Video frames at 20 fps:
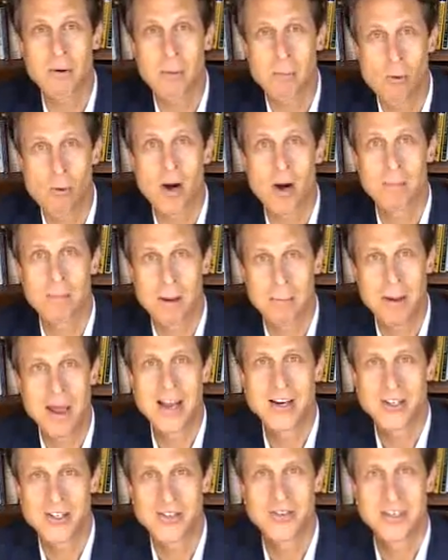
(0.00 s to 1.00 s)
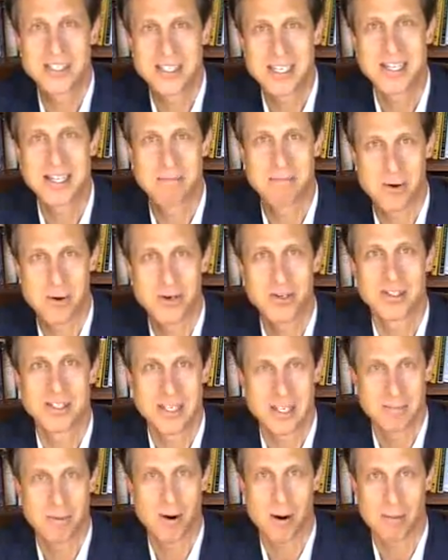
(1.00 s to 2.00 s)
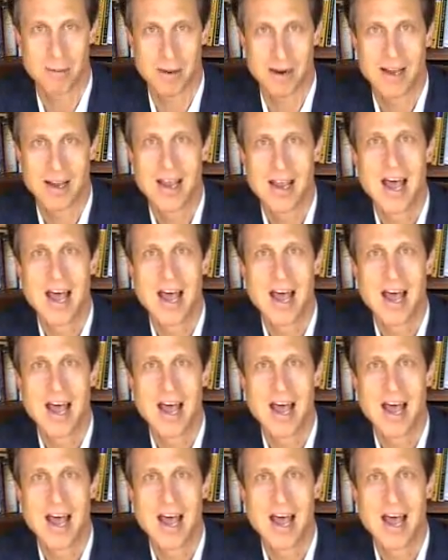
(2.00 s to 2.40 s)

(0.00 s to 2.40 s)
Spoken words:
reported by patients visiting the emergency department,